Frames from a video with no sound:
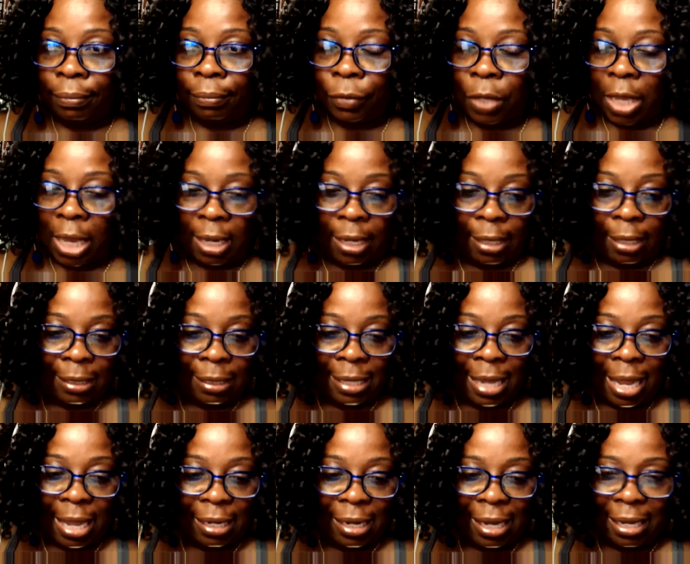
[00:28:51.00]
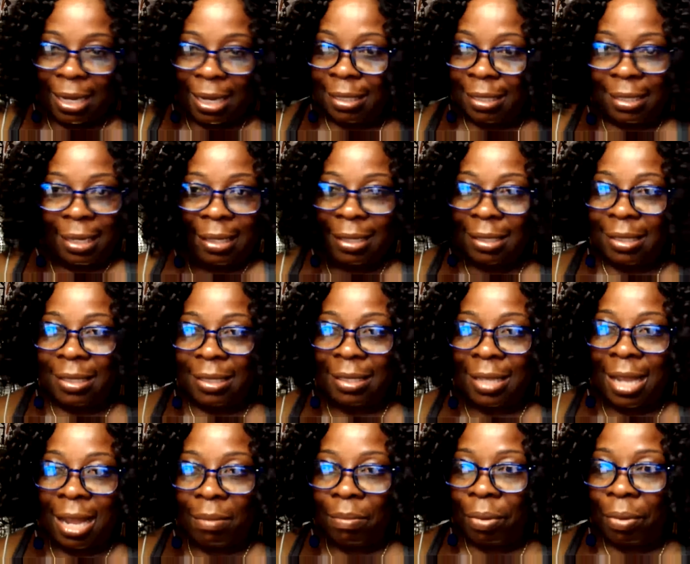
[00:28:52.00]
And it's not, like I said, this is
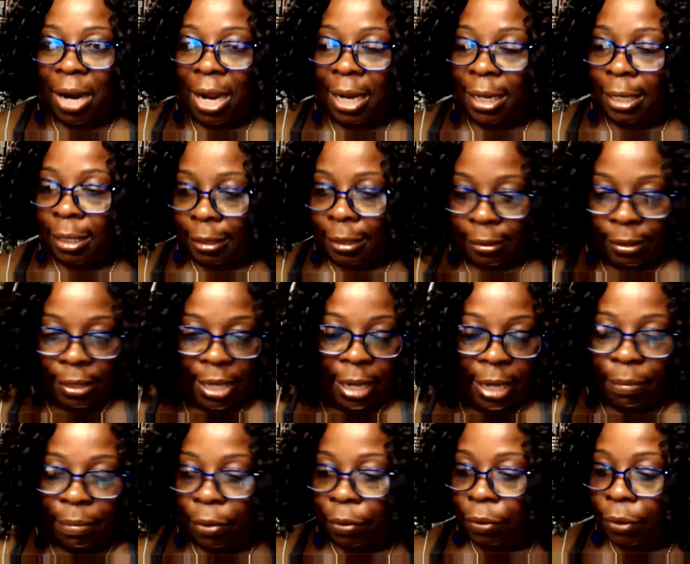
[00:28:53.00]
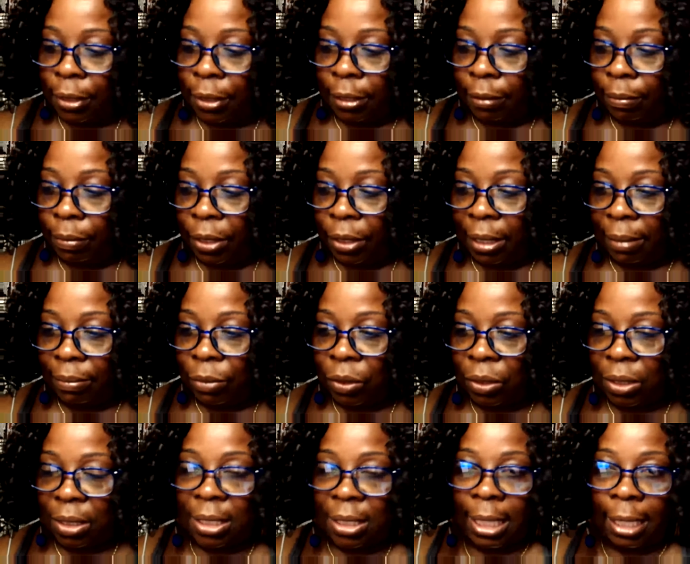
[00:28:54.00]
not bragging, it's not boasting, but I'm
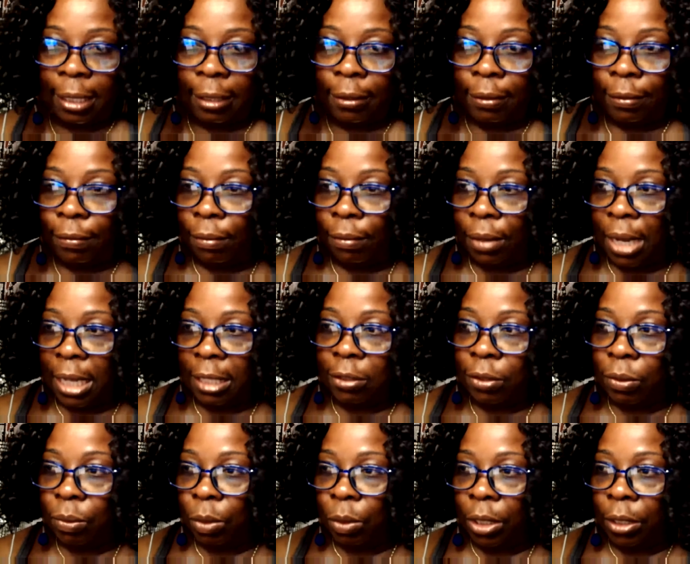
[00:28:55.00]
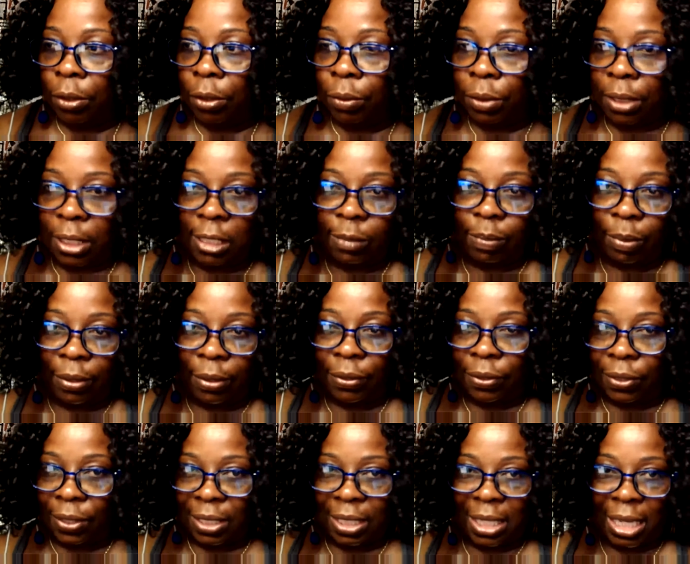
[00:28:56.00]
just telling you, I just want to use
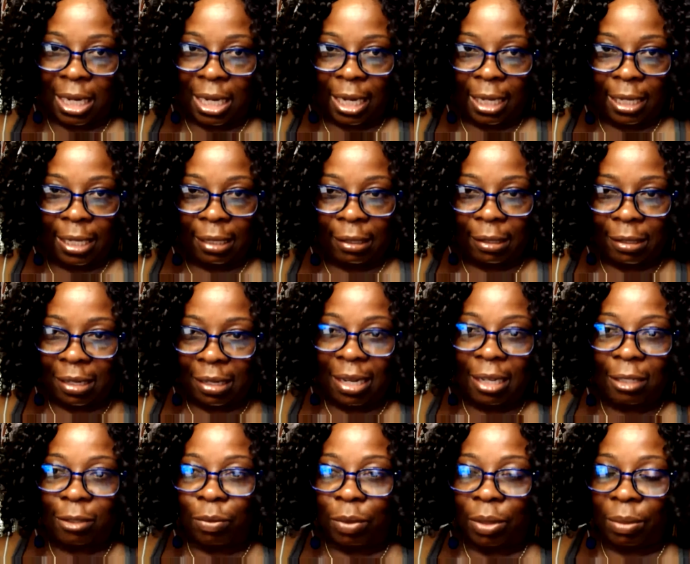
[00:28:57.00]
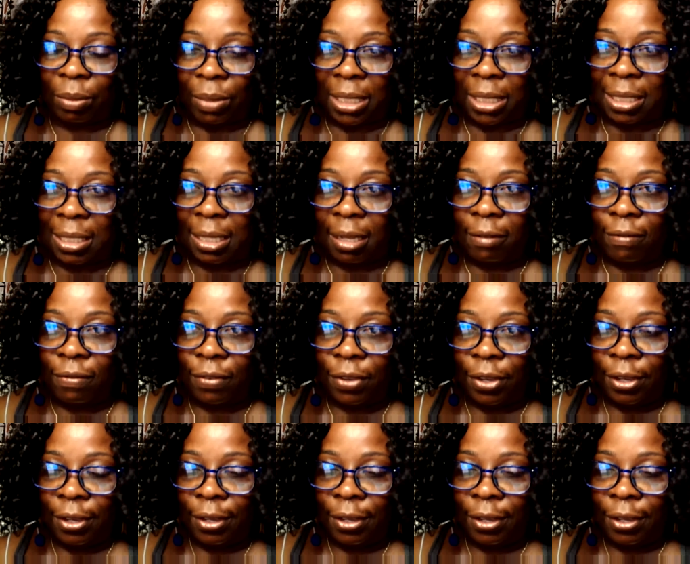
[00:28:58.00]
experiences that I can connect with myself.